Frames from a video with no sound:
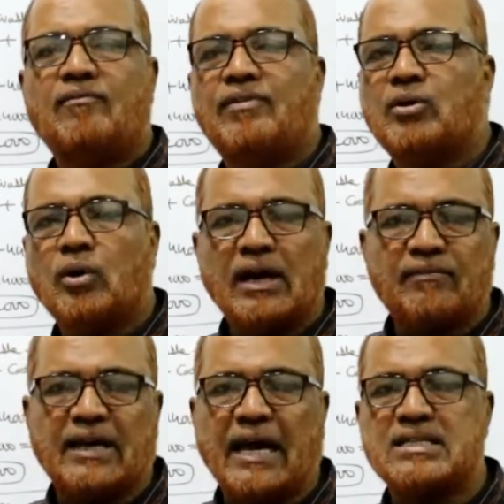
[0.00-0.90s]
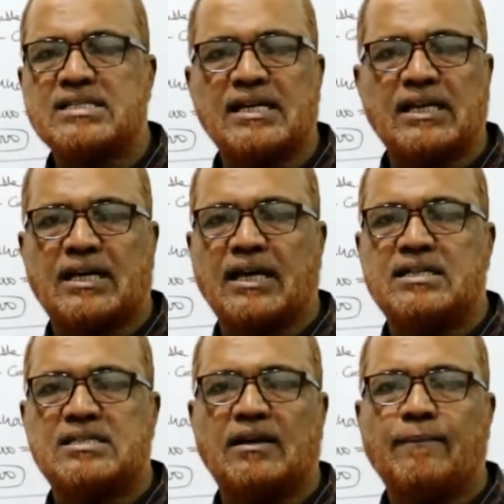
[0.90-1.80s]
We don't have cash sale,
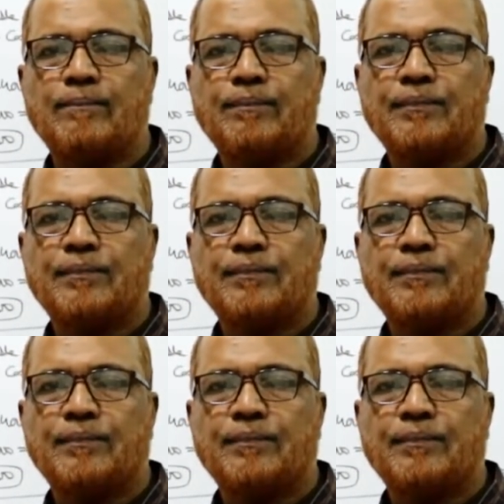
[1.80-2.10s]
credit sale.